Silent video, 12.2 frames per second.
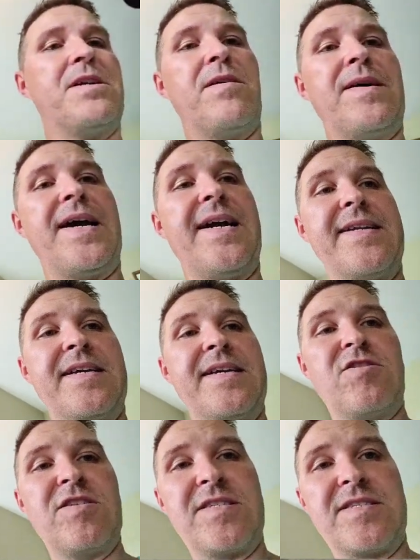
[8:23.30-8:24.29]
go ahead and
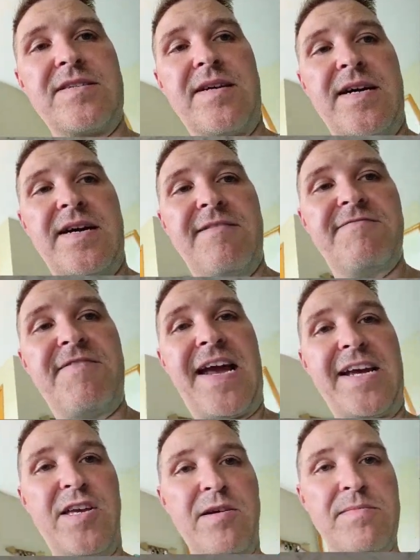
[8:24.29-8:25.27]
just uh,
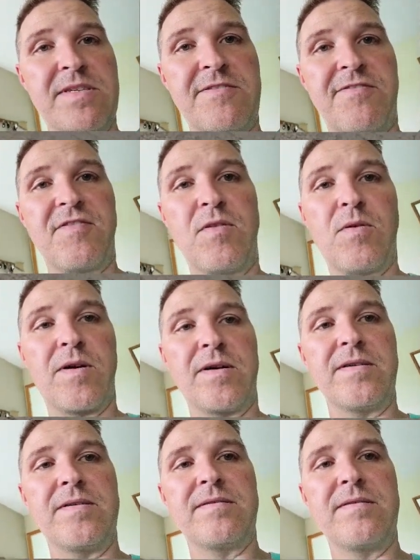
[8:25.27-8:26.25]
vacuum this floor.